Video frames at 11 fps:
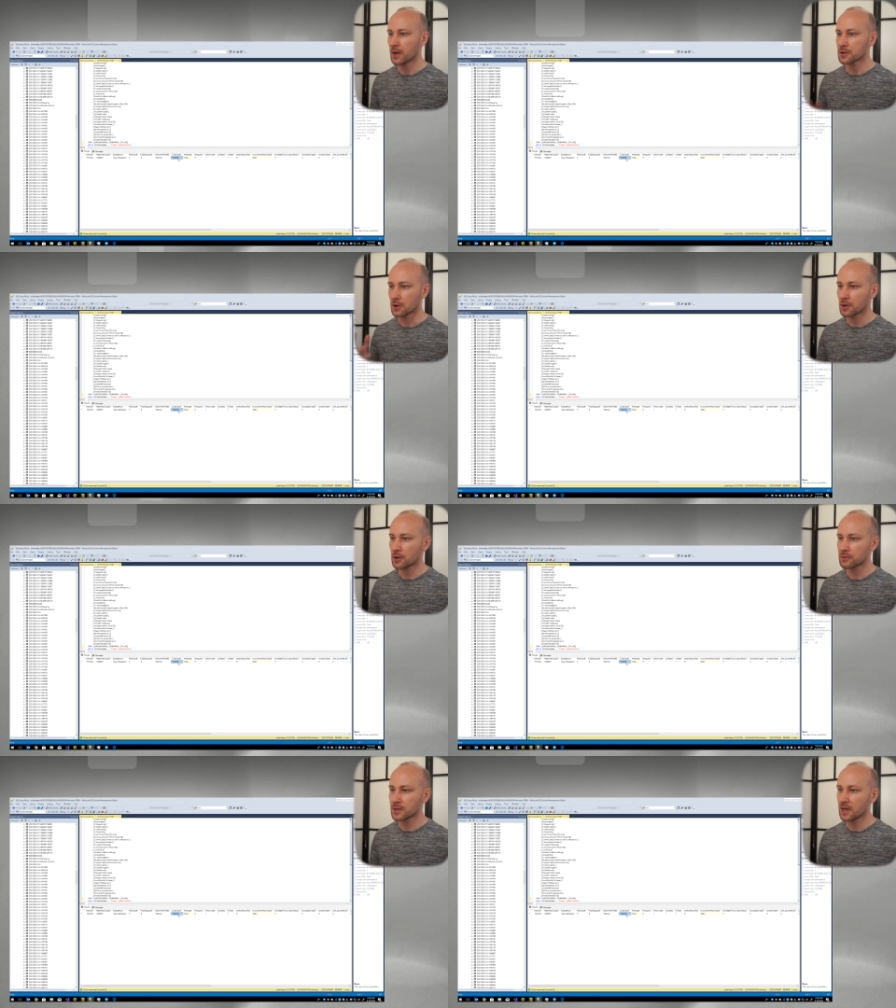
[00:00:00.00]
So
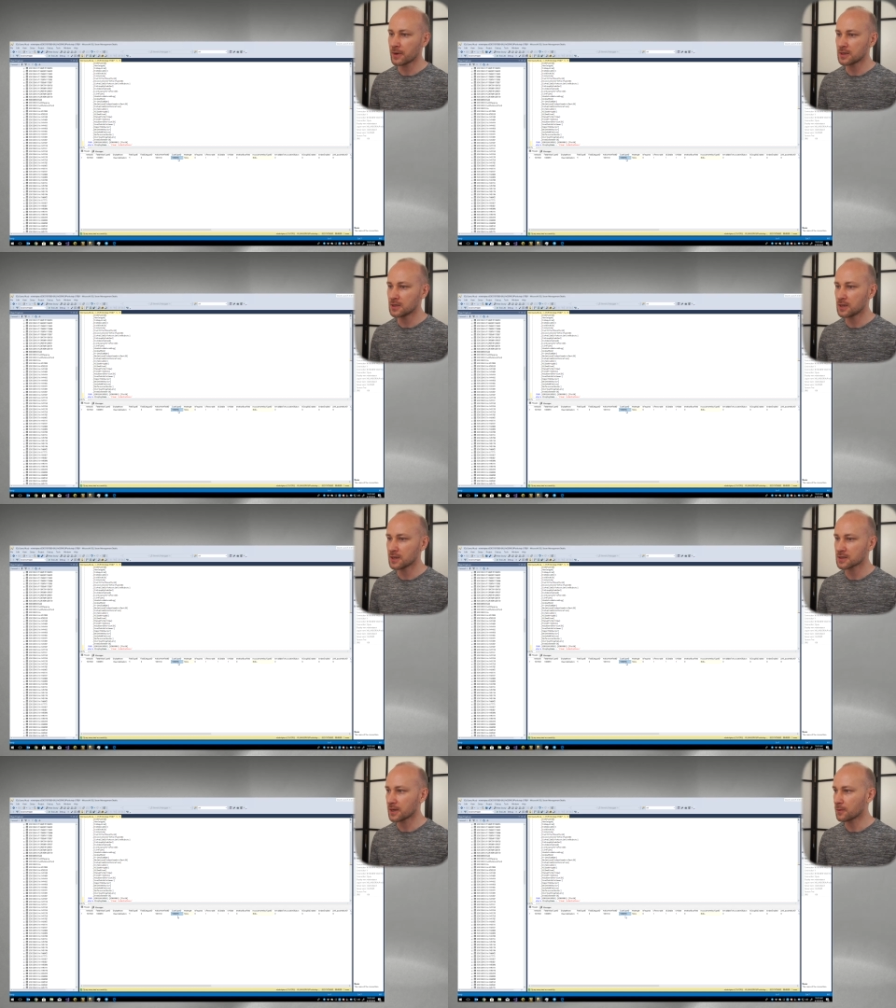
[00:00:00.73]
code type I D
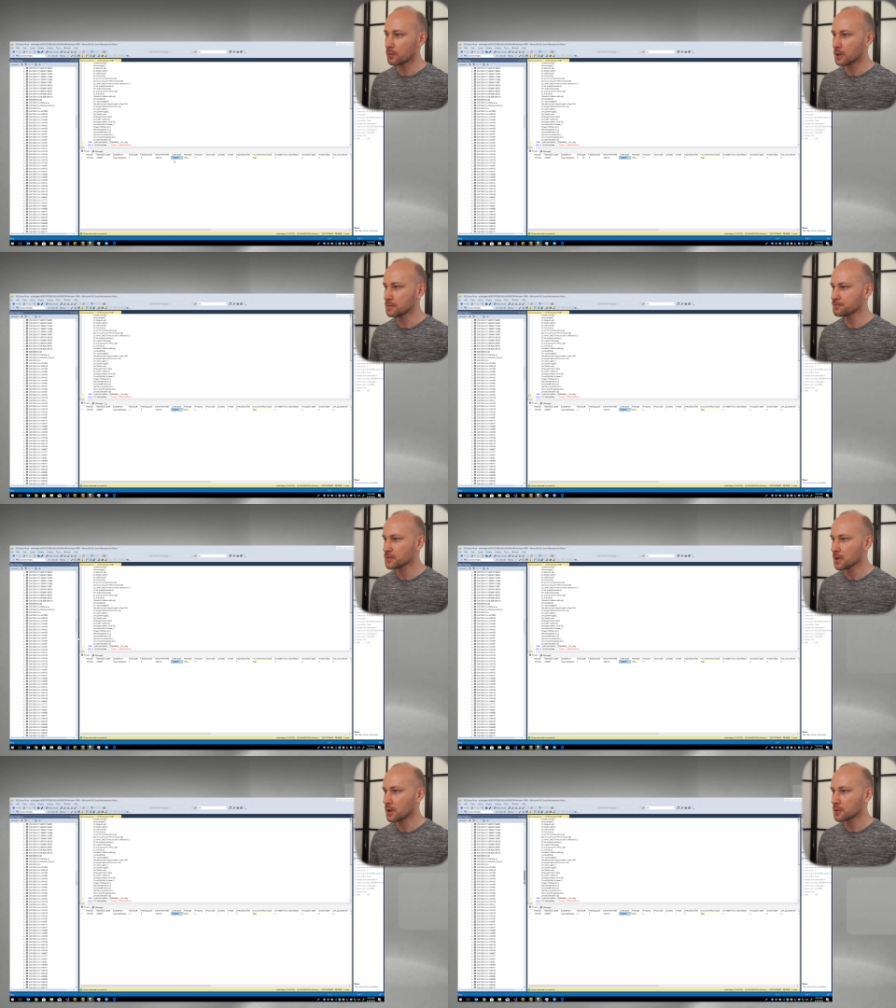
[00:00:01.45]
is ninety-one.
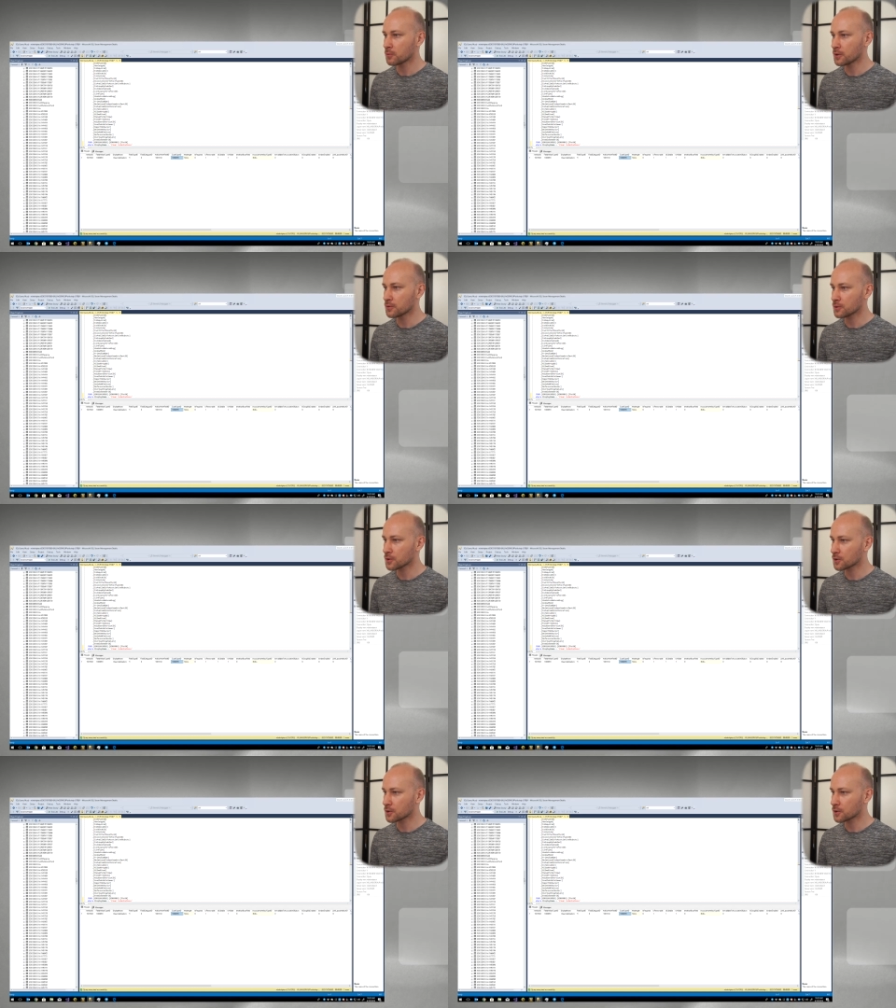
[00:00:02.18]
So we're going to